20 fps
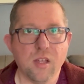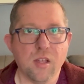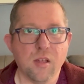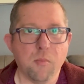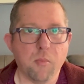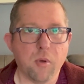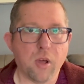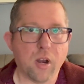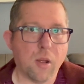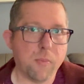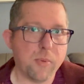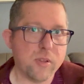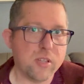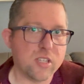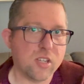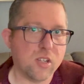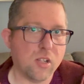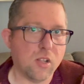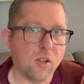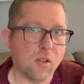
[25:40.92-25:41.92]
But up
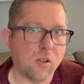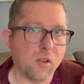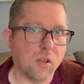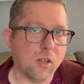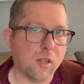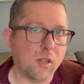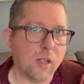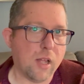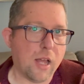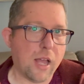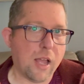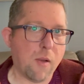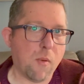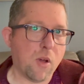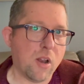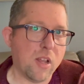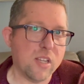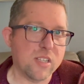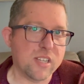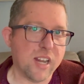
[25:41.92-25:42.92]
until, I
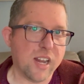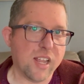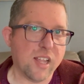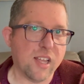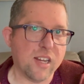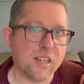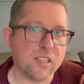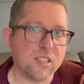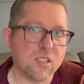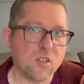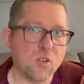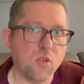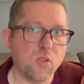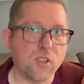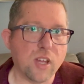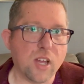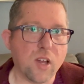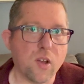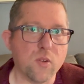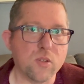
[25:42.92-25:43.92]
want to say like
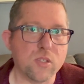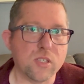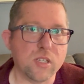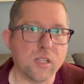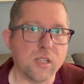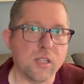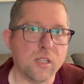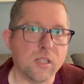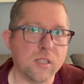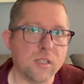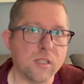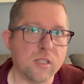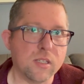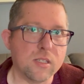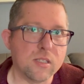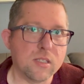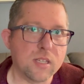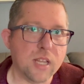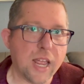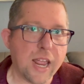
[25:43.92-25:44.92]

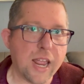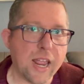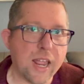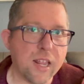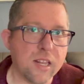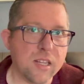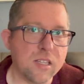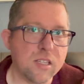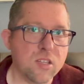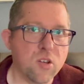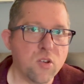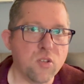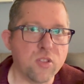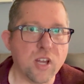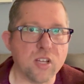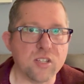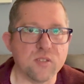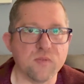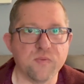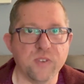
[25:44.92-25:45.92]
2010,
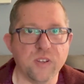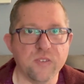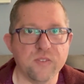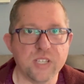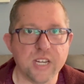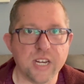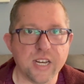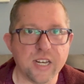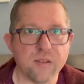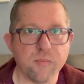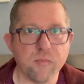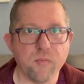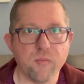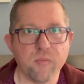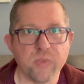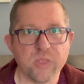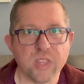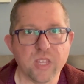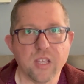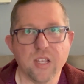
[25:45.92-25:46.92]
2015,
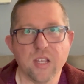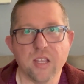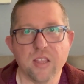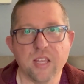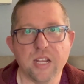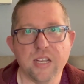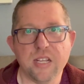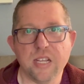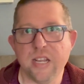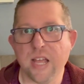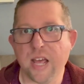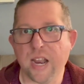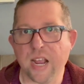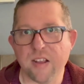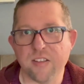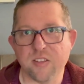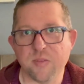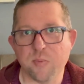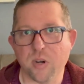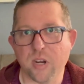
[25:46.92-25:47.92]
they did not
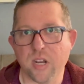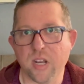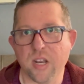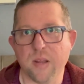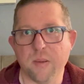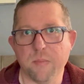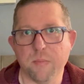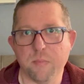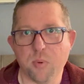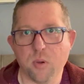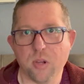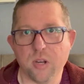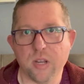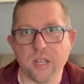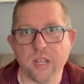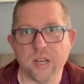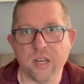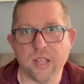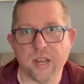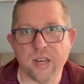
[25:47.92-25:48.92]
have to put
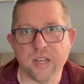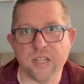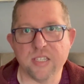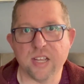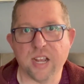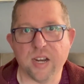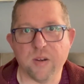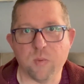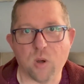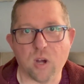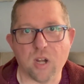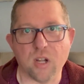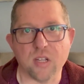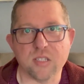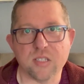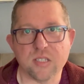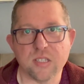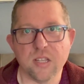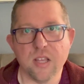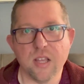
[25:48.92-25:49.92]
in any
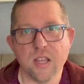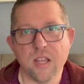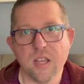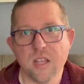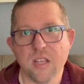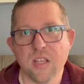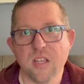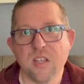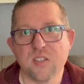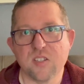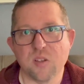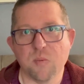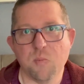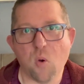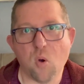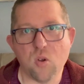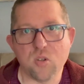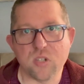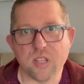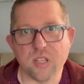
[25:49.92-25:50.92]
sidewalks. So
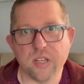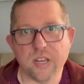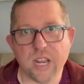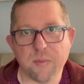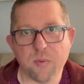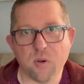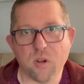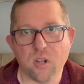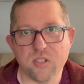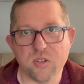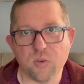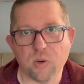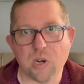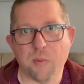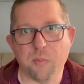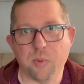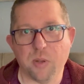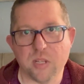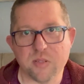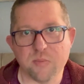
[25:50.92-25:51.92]
most of the neighborhoods
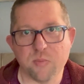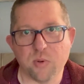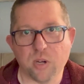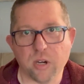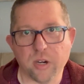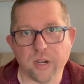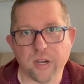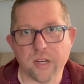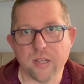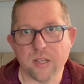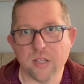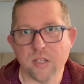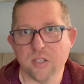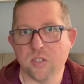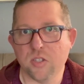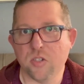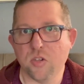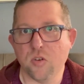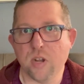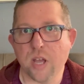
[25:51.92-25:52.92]
around Pleasant Prairie
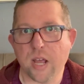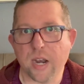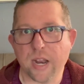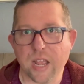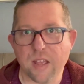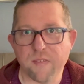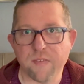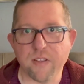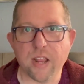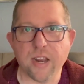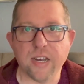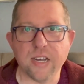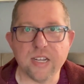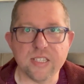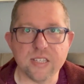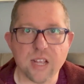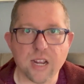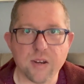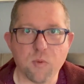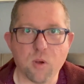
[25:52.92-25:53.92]
do not have any
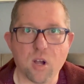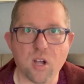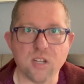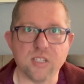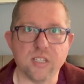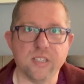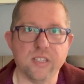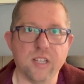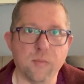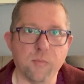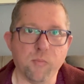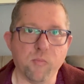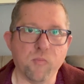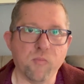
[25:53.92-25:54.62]
sidewalks in them.